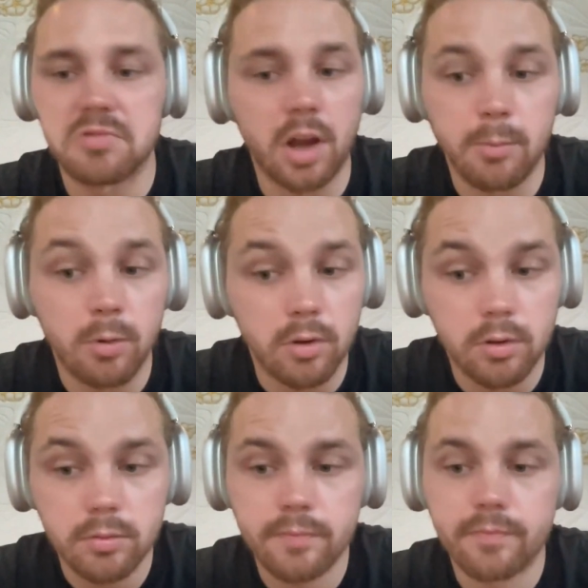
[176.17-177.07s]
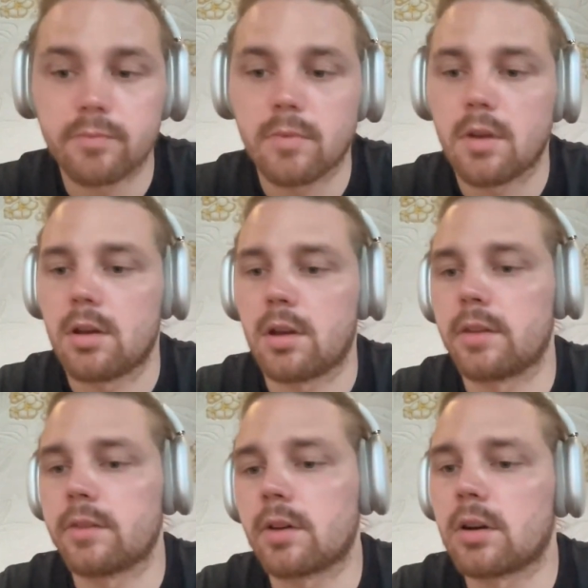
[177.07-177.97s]
double
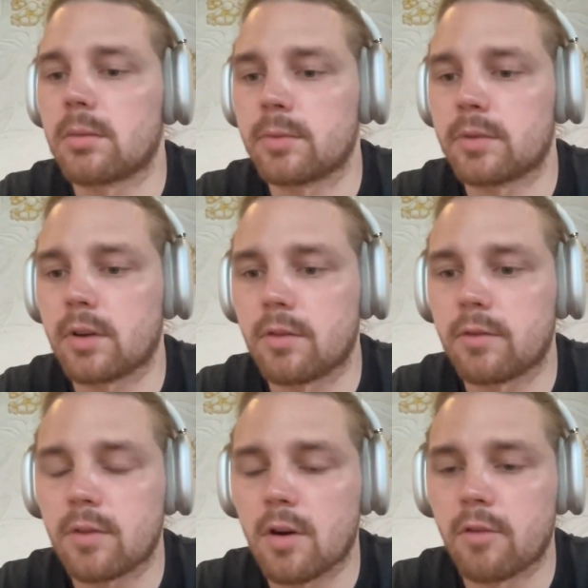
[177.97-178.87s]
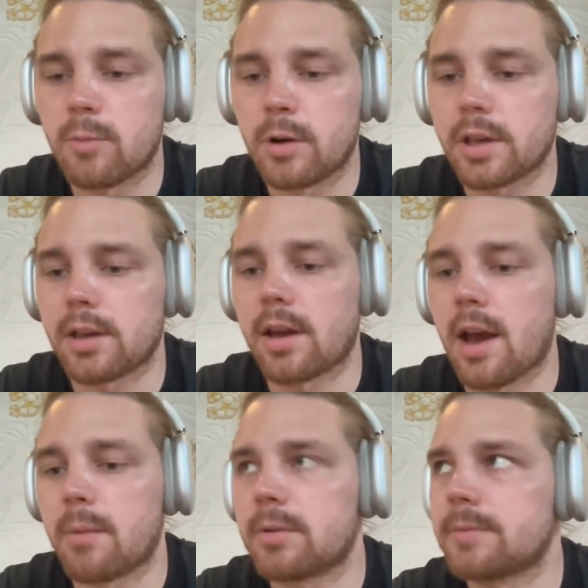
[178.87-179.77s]
in terms of market
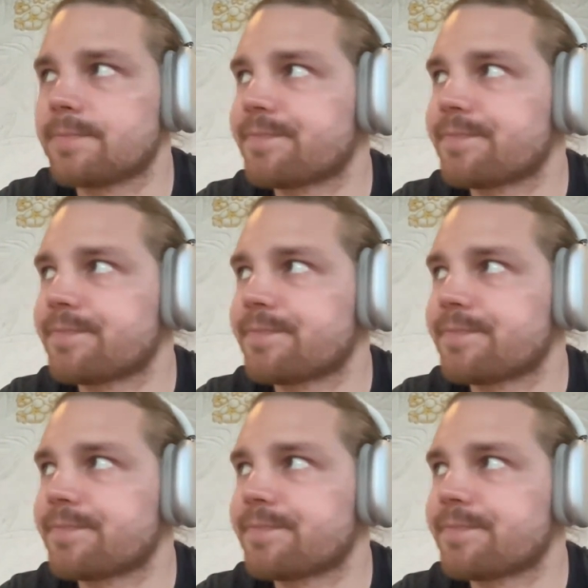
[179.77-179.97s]
cap.